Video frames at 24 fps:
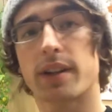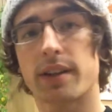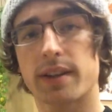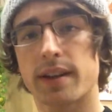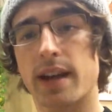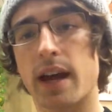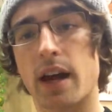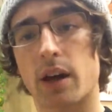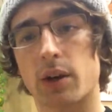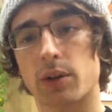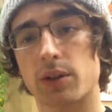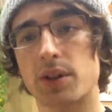
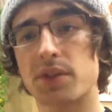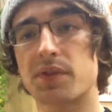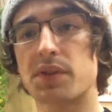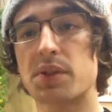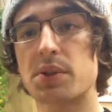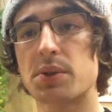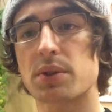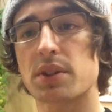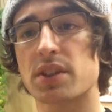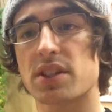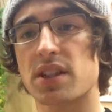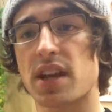Now, if
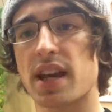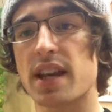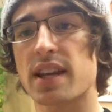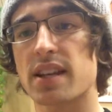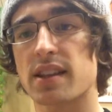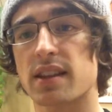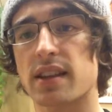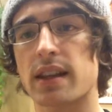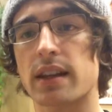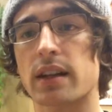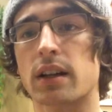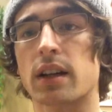you could
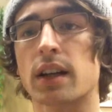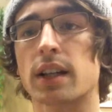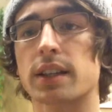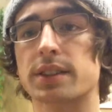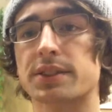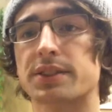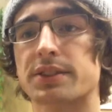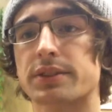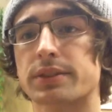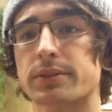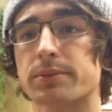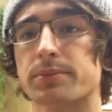take that
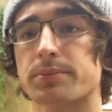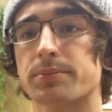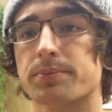off